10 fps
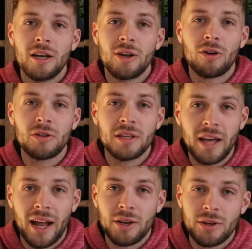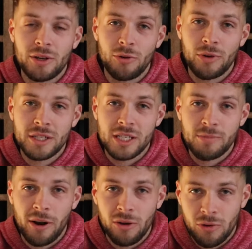Not only that, your risk is
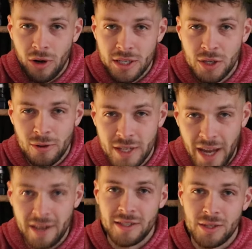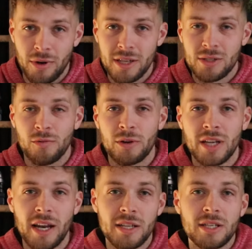spread out across two tenants, right? So if your
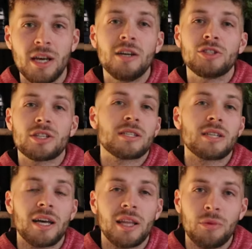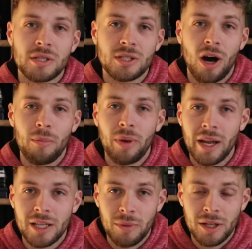tenants just decide they want to stop
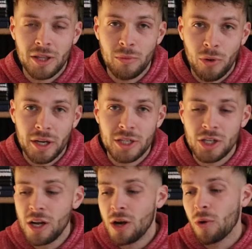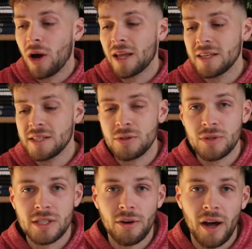paying the monthly mortgage, well, at least you
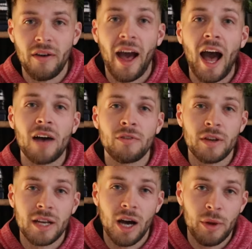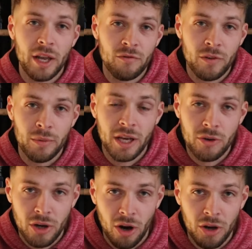still have half of it coming in from the
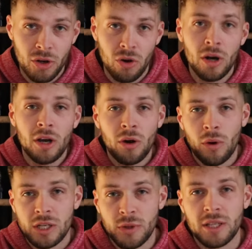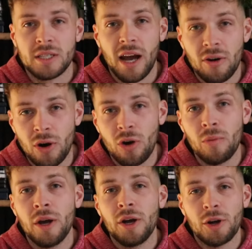other condo, whereas with the
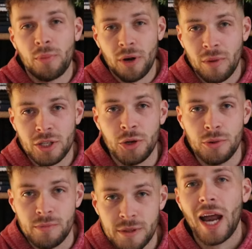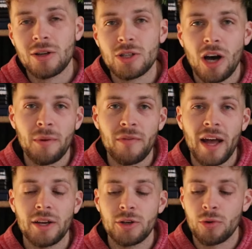townhome, you're pretty much hooped. And on top of
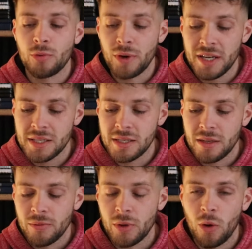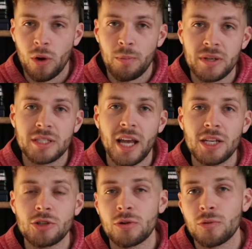that, your risk or
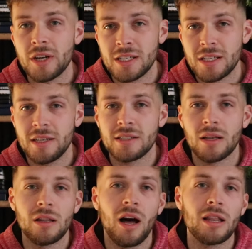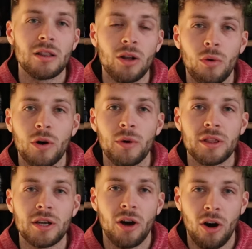potential risk is a lot lower
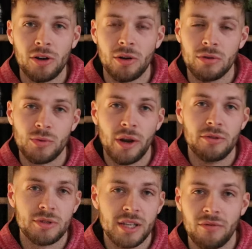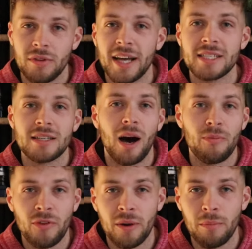with the condos, right? You just have less
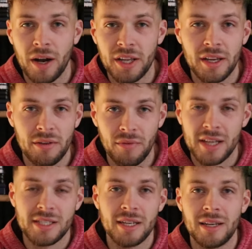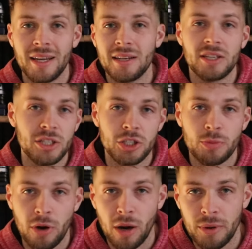upfront money invested in
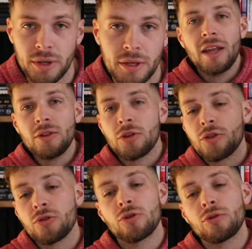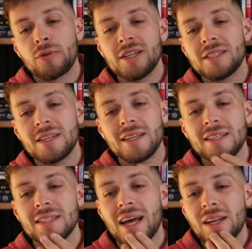each property. And the third reason
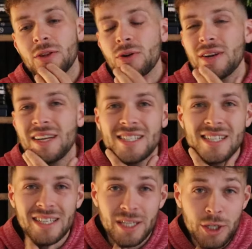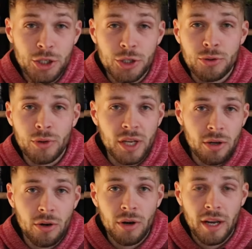is that there is an issue
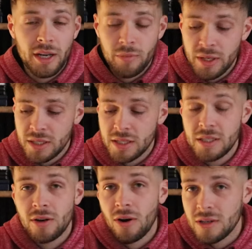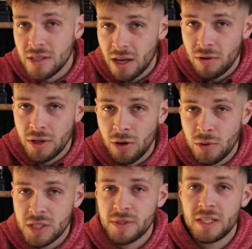here in B C and Ontario
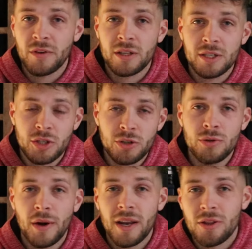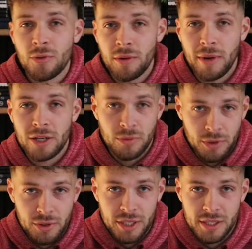with specifically two and three bedroom
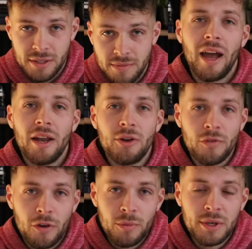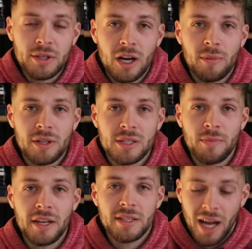units. And you've heard me talk about this
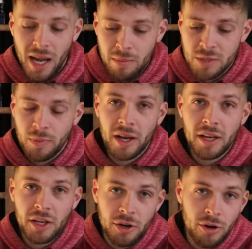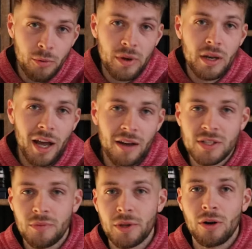many times, but here we have
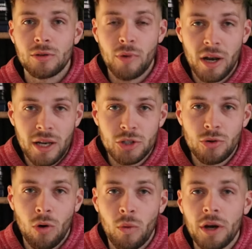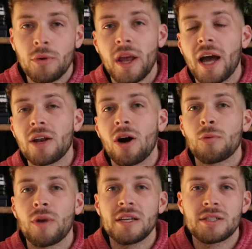something called rent control where you
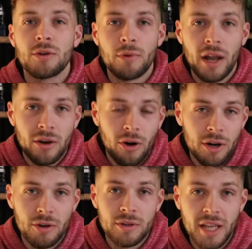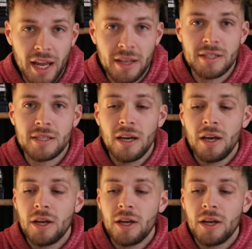cannot raise the rent on your tenants.